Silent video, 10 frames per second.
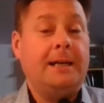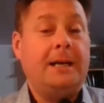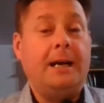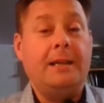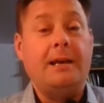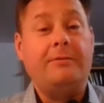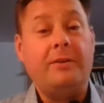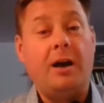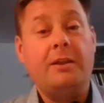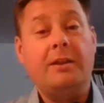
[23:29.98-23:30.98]
their
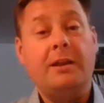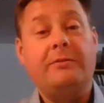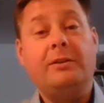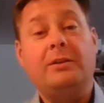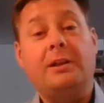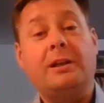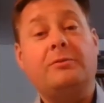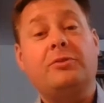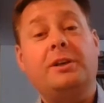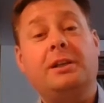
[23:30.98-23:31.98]
father. They feel that they're
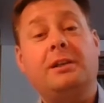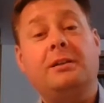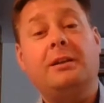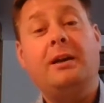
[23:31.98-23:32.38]
treated